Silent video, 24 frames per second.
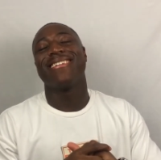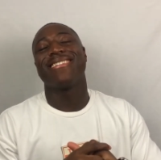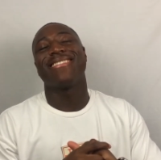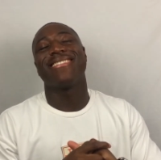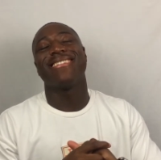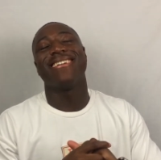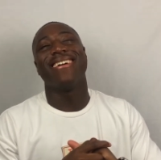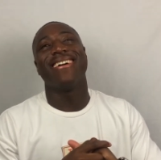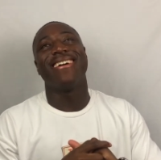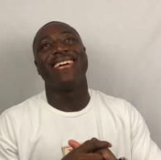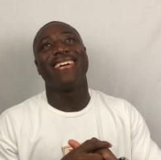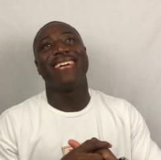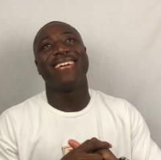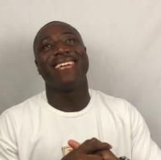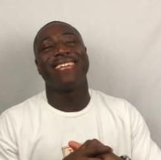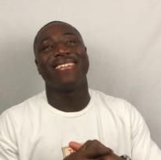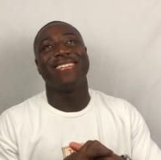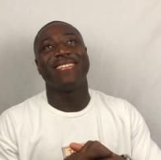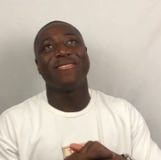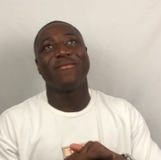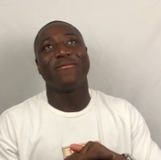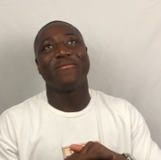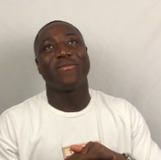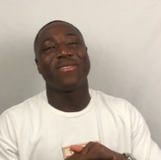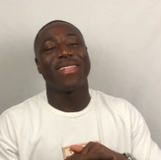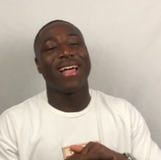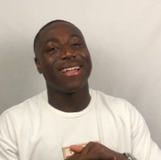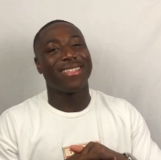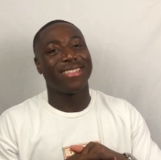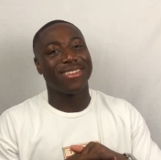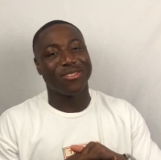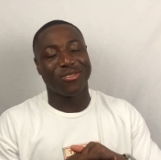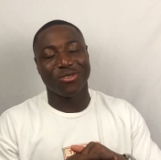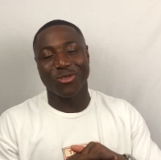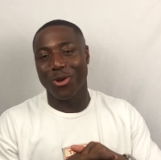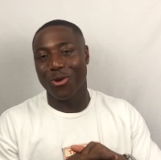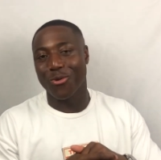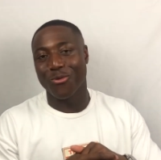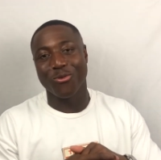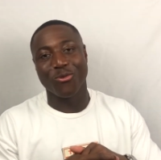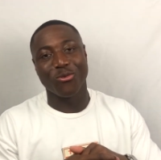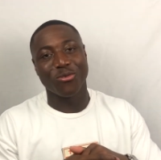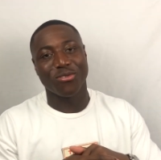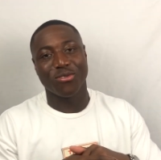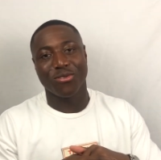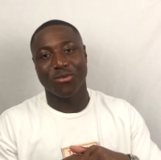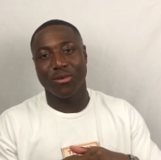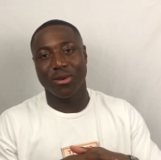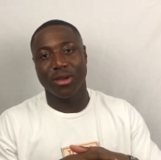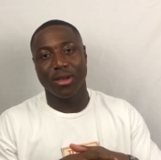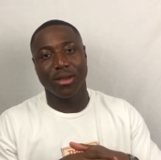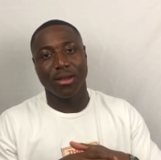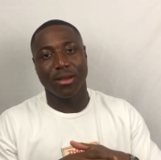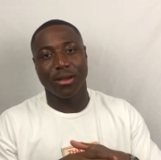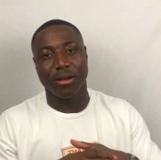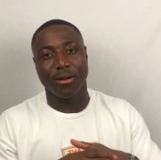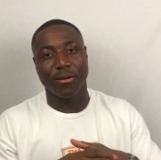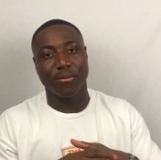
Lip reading: Nah, like there's no rules to it.